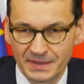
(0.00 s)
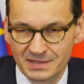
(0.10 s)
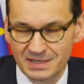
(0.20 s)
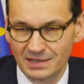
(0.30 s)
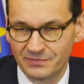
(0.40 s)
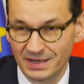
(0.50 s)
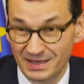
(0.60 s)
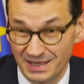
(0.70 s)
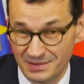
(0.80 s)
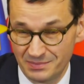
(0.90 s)
sad
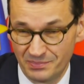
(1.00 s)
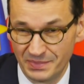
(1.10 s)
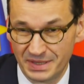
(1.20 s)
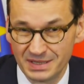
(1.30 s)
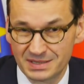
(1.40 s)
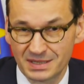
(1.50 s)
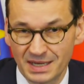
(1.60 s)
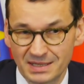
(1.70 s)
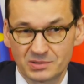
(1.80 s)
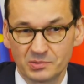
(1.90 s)
fact, and this
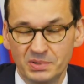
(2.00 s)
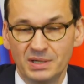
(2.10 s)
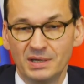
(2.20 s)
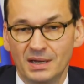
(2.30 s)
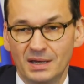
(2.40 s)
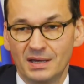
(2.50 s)
has to be